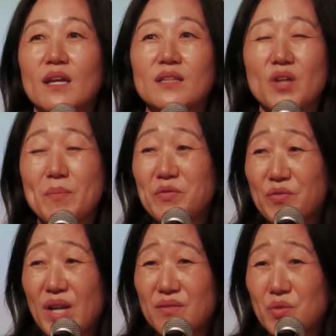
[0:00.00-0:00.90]
And so I'm
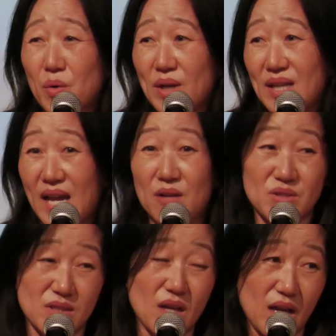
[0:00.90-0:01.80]
afraid of going
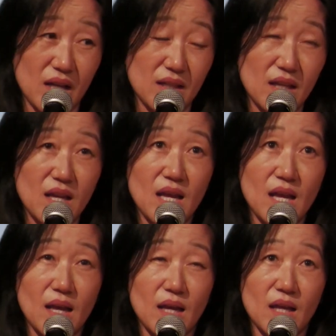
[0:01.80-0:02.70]
outside.
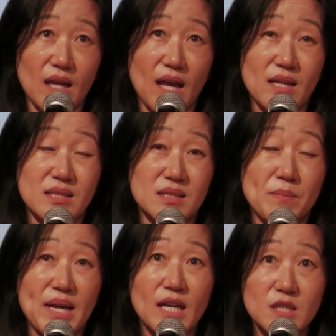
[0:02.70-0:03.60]
And
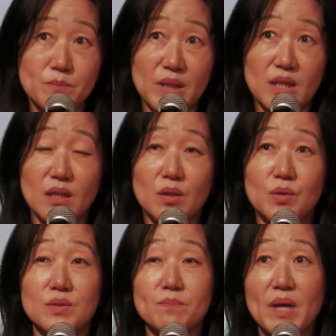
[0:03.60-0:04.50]
my husband,
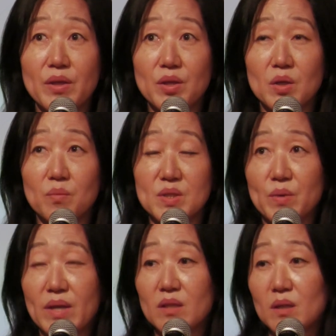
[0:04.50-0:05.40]
whose mother was
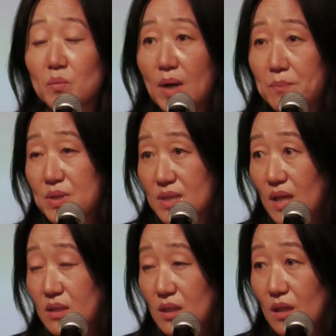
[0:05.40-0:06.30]
one of the
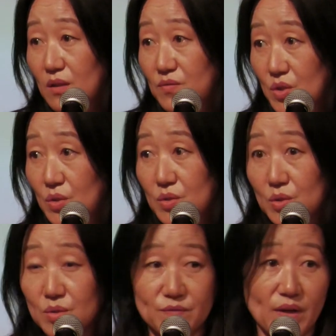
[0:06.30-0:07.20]
1% of Jews
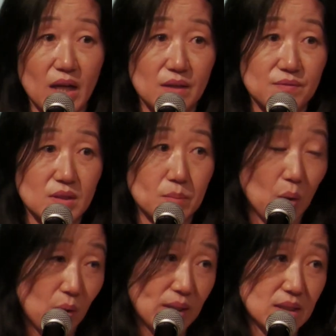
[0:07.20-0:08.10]
who survived
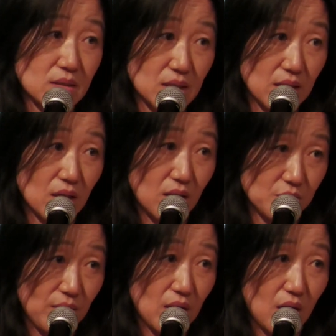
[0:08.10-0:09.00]
Poland
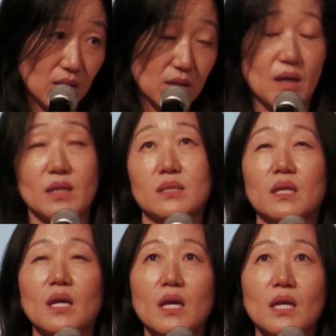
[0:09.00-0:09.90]
during the Holocaust,
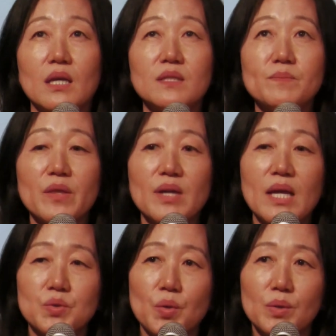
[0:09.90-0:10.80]
his mother
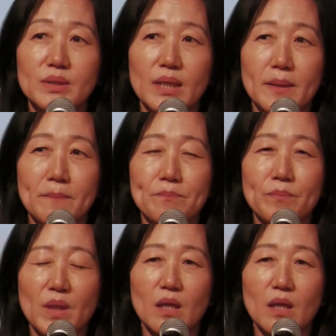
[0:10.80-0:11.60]
had told him,